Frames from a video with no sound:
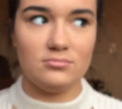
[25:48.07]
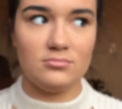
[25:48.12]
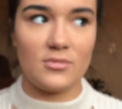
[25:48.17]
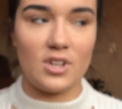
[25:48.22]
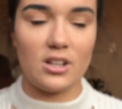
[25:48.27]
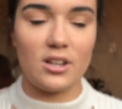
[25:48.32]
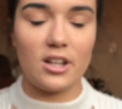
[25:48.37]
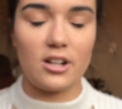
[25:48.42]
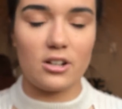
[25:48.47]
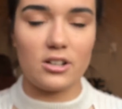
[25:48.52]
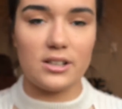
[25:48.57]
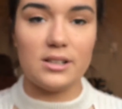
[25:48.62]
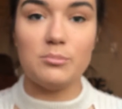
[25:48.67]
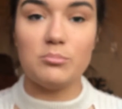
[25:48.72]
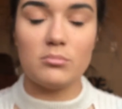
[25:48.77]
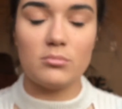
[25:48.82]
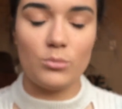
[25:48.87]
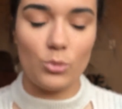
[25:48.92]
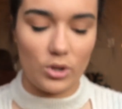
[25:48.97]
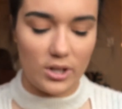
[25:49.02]

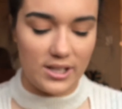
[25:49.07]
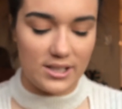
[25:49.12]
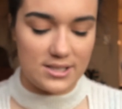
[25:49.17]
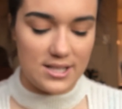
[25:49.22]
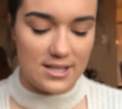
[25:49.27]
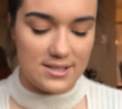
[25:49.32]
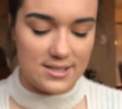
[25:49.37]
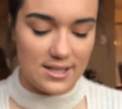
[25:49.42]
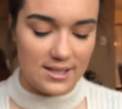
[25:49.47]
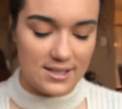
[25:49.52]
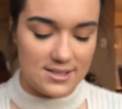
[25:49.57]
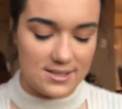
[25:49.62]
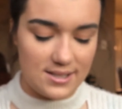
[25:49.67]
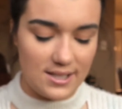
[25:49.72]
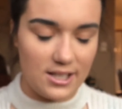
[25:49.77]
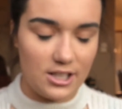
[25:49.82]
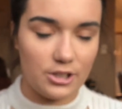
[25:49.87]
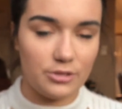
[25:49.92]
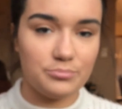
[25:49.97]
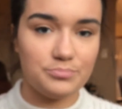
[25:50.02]
literally more like 10 seconds
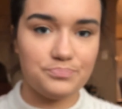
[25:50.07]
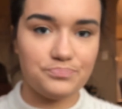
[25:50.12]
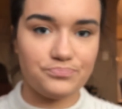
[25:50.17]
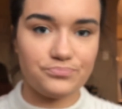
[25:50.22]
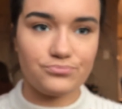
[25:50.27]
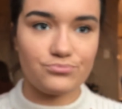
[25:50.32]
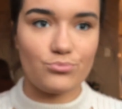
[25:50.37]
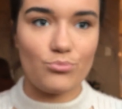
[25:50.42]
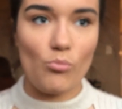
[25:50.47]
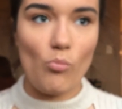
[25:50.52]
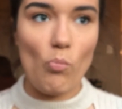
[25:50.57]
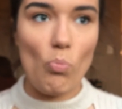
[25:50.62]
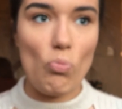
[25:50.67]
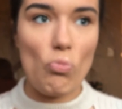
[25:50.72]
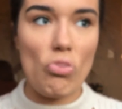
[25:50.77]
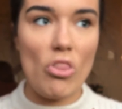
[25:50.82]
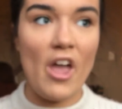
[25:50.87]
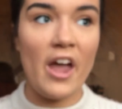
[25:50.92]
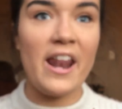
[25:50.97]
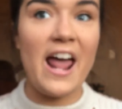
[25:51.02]
later.
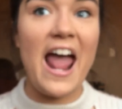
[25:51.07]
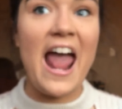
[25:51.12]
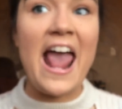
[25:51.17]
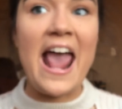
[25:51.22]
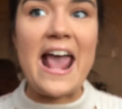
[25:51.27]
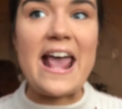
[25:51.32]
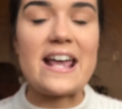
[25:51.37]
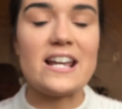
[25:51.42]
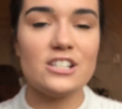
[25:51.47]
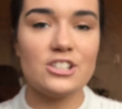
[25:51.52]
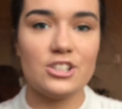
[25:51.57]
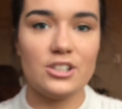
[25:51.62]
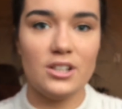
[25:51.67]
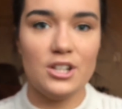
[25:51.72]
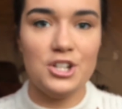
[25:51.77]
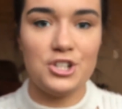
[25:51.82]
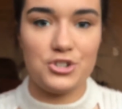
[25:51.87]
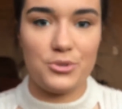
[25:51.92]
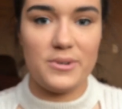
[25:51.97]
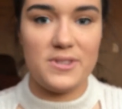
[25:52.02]
And I hate
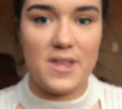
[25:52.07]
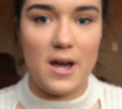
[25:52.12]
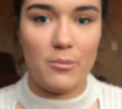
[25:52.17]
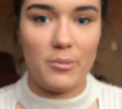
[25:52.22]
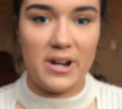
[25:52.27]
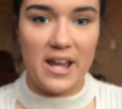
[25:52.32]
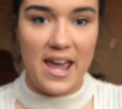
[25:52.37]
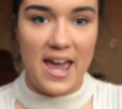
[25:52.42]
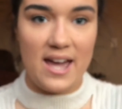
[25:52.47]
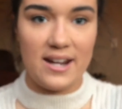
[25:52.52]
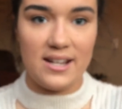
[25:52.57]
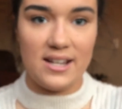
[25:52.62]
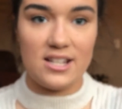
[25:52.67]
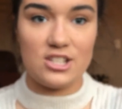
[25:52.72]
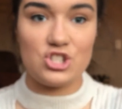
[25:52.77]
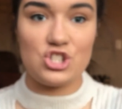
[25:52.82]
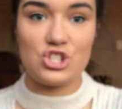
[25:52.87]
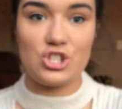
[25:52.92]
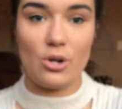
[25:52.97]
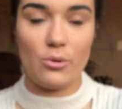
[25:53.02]
doing that when I edit.
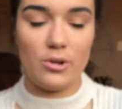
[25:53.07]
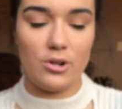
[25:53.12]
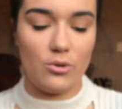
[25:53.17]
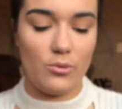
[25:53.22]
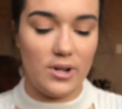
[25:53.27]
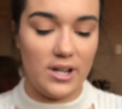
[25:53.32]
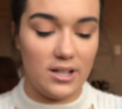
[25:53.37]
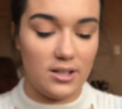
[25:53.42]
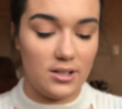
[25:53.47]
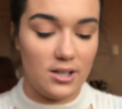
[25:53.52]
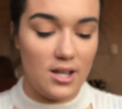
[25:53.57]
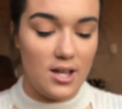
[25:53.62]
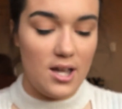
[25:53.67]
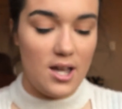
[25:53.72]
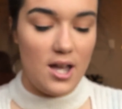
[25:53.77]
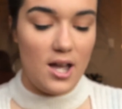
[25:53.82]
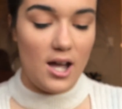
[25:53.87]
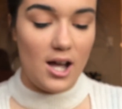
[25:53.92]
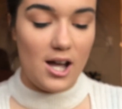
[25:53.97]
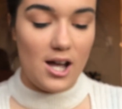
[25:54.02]
It's so annoying.
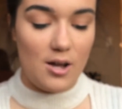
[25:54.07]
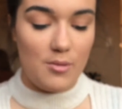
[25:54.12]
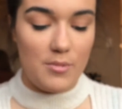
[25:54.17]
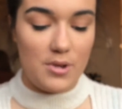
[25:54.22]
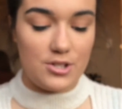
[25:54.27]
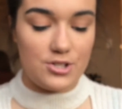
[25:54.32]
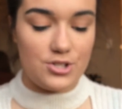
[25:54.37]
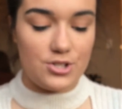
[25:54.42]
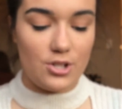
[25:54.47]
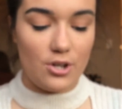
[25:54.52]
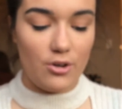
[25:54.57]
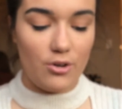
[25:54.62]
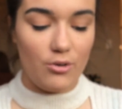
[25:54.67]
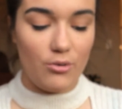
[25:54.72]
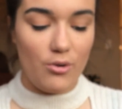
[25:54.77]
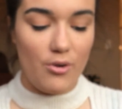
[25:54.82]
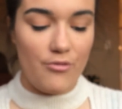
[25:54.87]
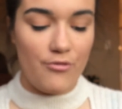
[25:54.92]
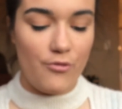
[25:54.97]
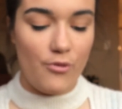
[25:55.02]

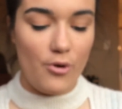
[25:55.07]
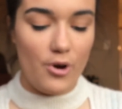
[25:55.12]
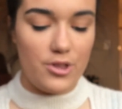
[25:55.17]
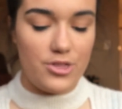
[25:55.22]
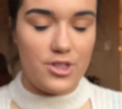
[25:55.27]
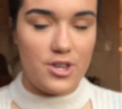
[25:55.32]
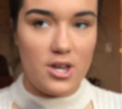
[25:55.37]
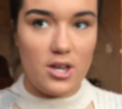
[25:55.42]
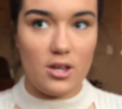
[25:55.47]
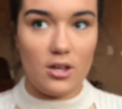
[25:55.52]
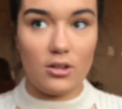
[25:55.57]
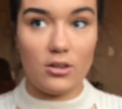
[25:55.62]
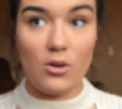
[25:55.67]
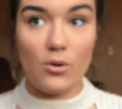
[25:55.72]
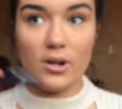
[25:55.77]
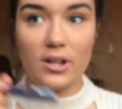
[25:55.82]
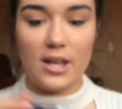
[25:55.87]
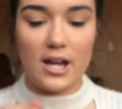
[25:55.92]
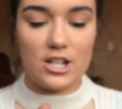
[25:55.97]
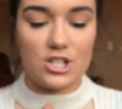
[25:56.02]
So for the
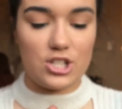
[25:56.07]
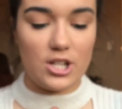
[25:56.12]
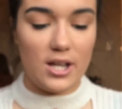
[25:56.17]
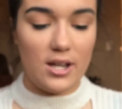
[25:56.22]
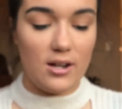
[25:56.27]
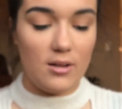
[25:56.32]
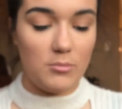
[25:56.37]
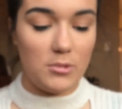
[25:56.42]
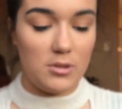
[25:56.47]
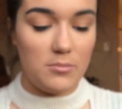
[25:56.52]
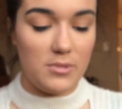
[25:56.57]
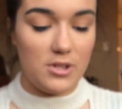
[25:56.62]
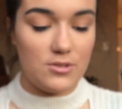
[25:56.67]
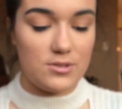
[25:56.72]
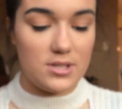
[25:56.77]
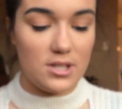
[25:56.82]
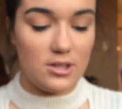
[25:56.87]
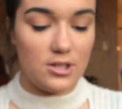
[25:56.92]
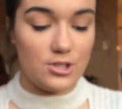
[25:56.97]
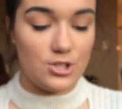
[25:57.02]
lower lash line, I'm going to be
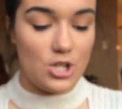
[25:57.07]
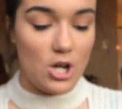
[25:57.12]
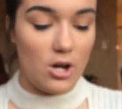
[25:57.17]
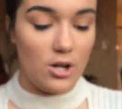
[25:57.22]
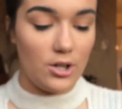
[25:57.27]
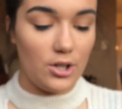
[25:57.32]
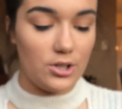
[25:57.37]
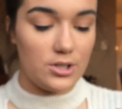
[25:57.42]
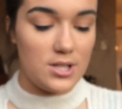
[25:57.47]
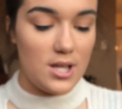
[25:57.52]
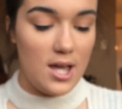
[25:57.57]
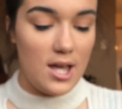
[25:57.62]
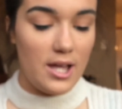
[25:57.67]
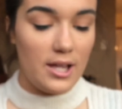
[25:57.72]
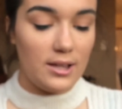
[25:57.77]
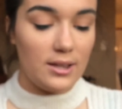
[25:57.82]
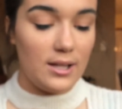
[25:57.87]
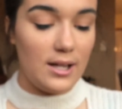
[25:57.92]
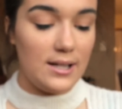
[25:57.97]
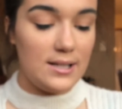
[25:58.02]
using the Tarte
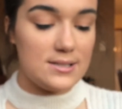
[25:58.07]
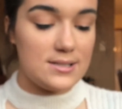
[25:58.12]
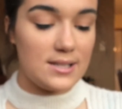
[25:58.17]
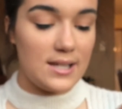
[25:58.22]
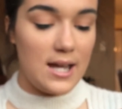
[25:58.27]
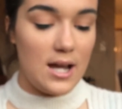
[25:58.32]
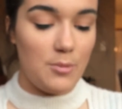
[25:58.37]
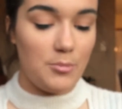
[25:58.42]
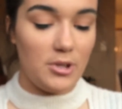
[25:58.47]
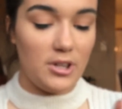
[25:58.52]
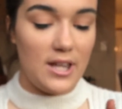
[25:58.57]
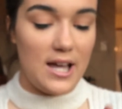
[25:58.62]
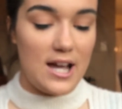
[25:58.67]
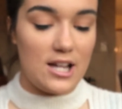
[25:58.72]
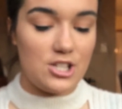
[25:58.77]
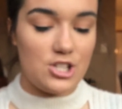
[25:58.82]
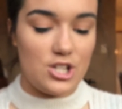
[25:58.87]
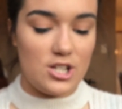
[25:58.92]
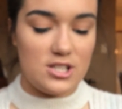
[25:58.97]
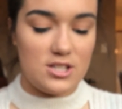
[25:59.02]
Lights Camera
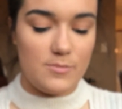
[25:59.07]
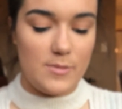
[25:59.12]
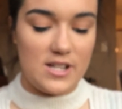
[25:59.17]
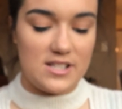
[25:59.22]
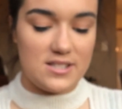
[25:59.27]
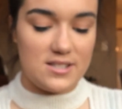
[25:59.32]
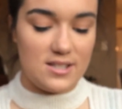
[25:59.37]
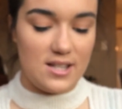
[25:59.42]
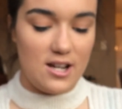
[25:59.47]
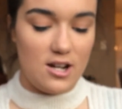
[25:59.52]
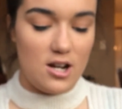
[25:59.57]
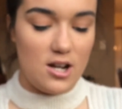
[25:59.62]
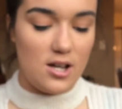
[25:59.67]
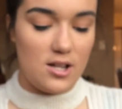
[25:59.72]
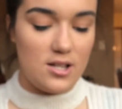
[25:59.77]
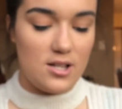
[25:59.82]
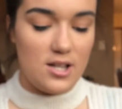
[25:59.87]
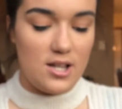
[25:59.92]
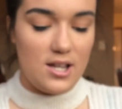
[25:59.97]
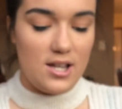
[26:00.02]
Lashes
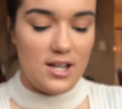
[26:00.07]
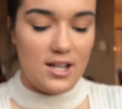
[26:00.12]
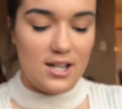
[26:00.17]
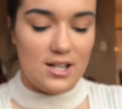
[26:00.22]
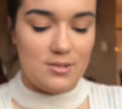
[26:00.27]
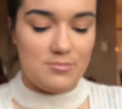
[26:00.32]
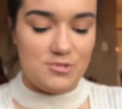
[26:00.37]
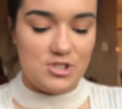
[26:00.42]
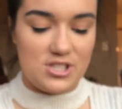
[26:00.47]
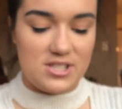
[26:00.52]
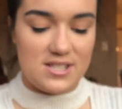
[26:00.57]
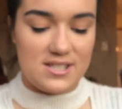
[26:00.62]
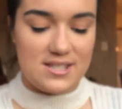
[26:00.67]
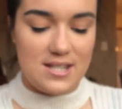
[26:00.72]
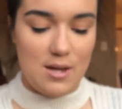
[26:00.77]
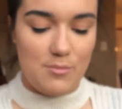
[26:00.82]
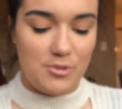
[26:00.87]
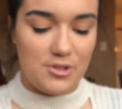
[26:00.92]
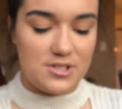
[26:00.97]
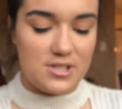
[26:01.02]
Mascara, just the
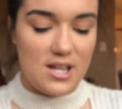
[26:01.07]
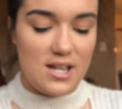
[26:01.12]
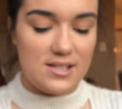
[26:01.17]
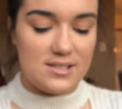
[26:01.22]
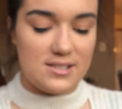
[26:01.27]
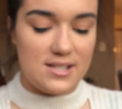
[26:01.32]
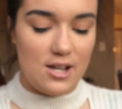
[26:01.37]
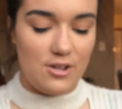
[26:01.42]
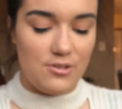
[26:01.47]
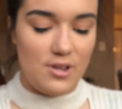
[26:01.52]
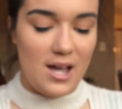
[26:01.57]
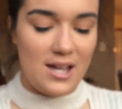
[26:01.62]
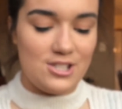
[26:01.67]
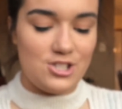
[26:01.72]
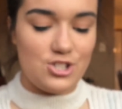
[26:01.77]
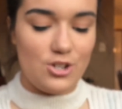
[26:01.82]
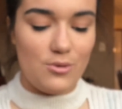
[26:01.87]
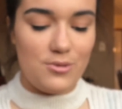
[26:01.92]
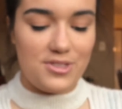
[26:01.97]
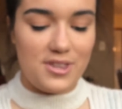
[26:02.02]
sample size. Now, I
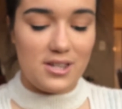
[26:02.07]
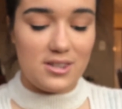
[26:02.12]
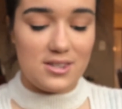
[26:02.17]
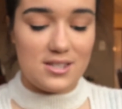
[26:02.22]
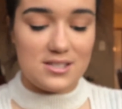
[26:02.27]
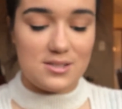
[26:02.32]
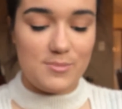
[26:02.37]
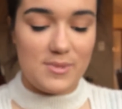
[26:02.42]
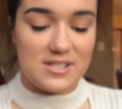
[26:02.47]
don't think this